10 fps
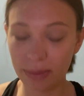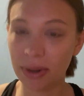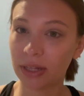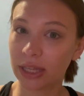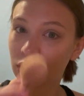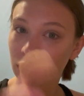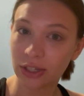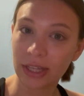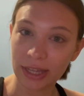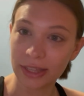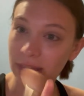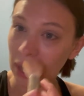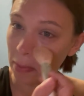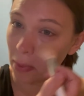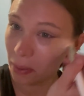I'm not like looking at the
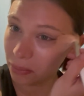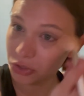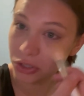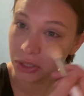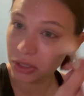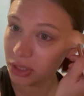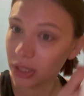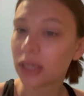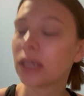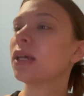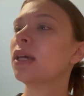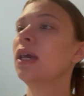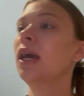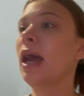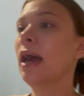camera, I'm just looking
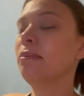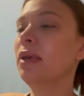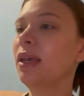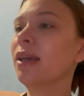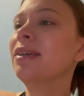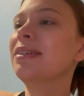at me.